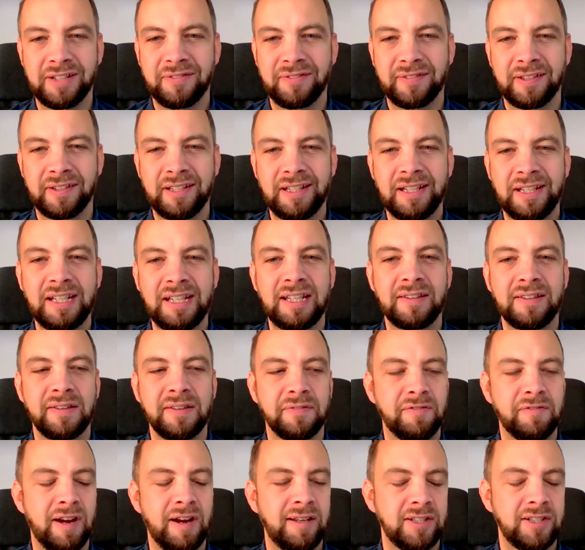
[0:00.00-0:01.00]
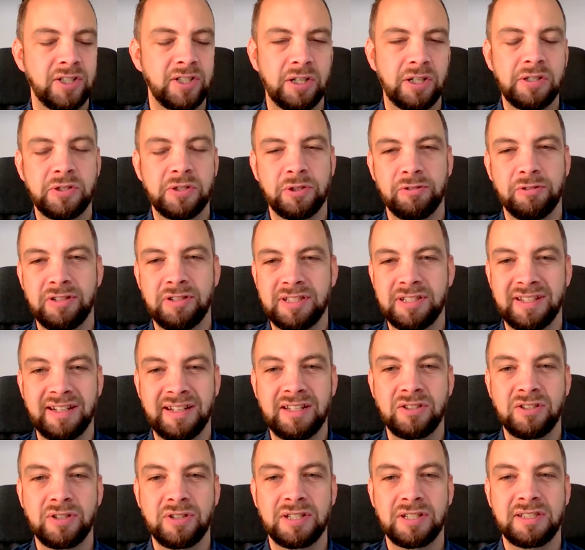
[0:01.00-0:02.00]
If a franchisor isn't
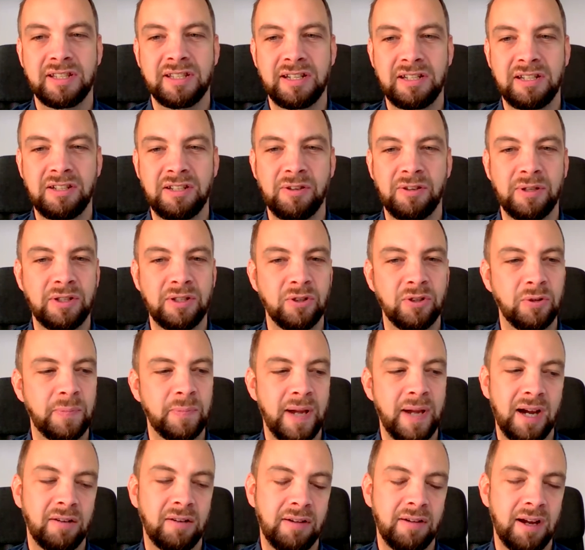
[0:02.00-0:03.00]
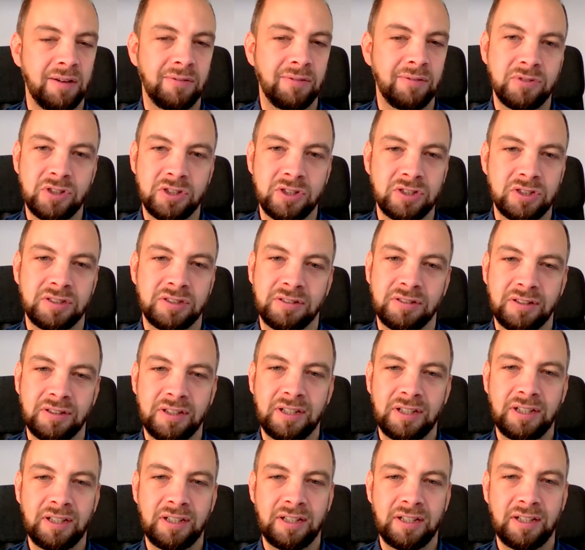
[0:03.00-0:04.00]
interested in you and your background, just
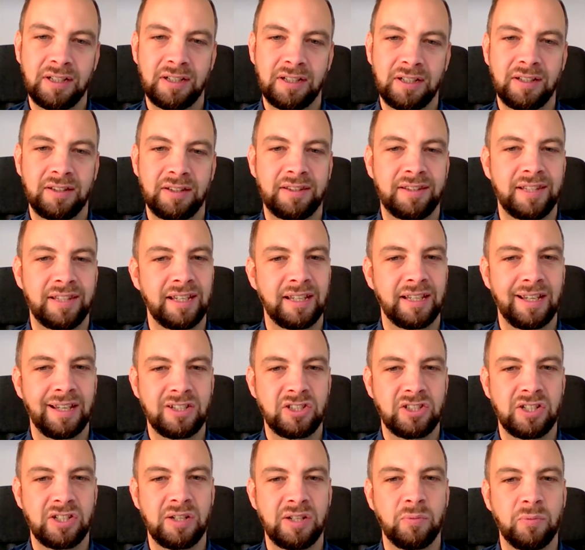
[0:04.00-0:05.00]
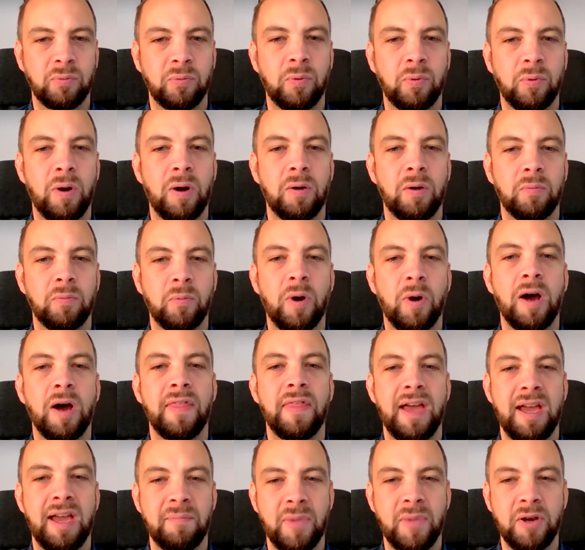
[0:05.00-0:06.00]
think actually, what are
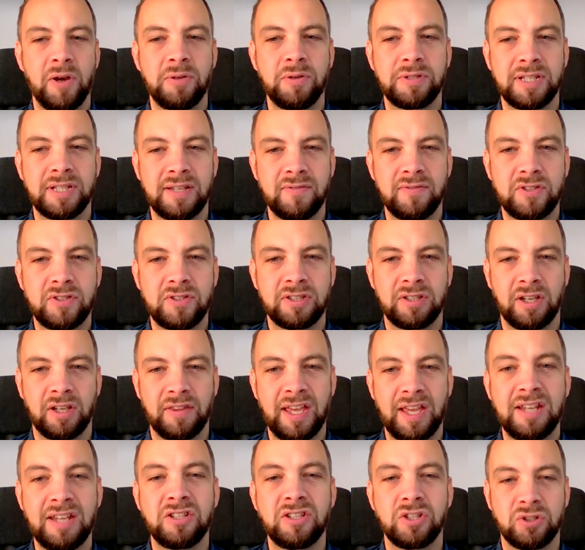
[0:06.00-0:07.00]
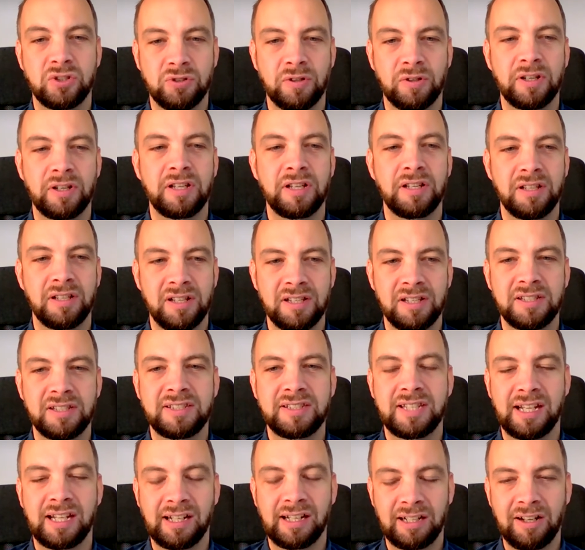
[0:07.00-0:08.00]
their motives? Are they just trying to
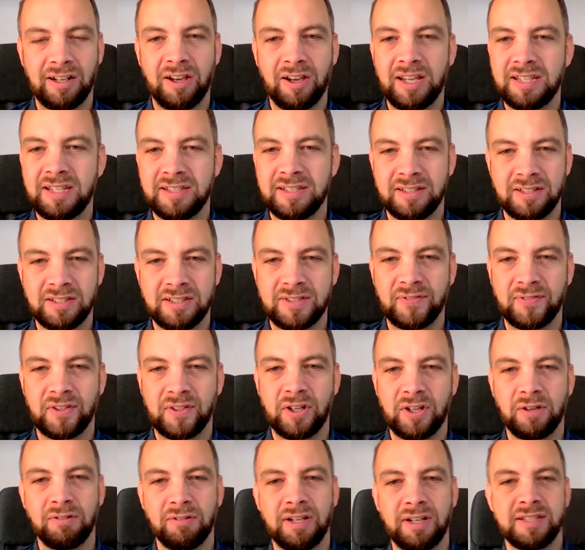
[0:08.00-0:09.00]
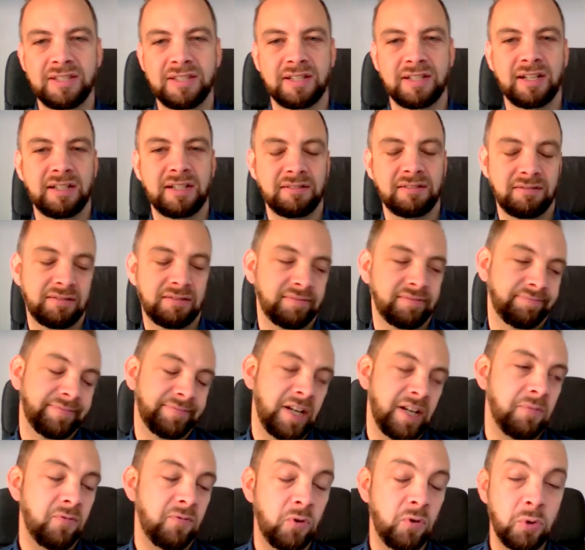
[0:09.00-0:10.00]
sell a license for no reason? And
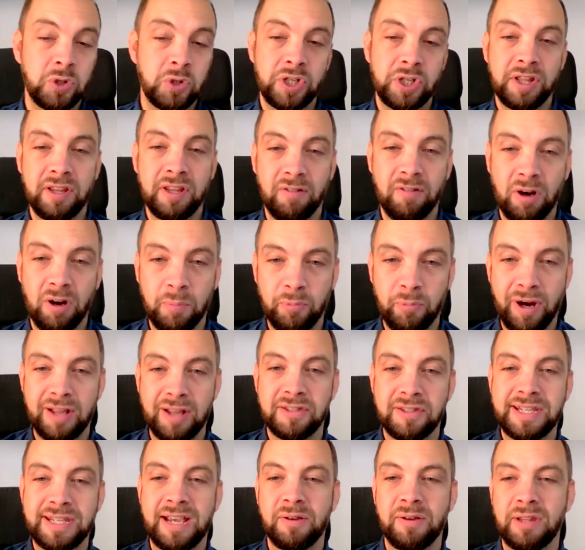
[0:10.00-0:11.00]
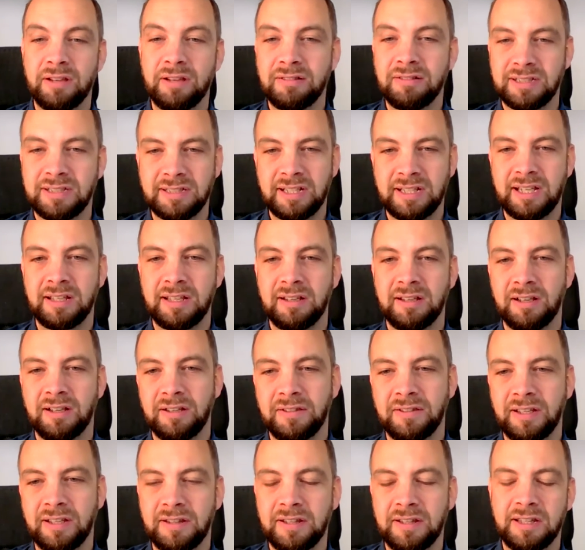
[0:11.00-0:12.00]
unfortunately, there are brands out there,
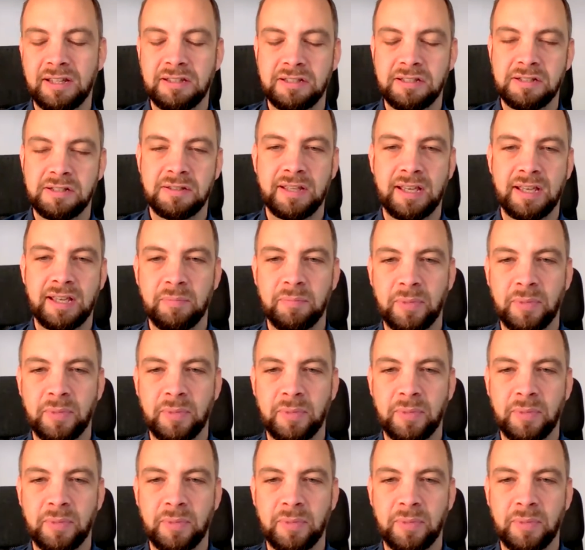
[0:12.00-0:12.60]
aren't there, that do that?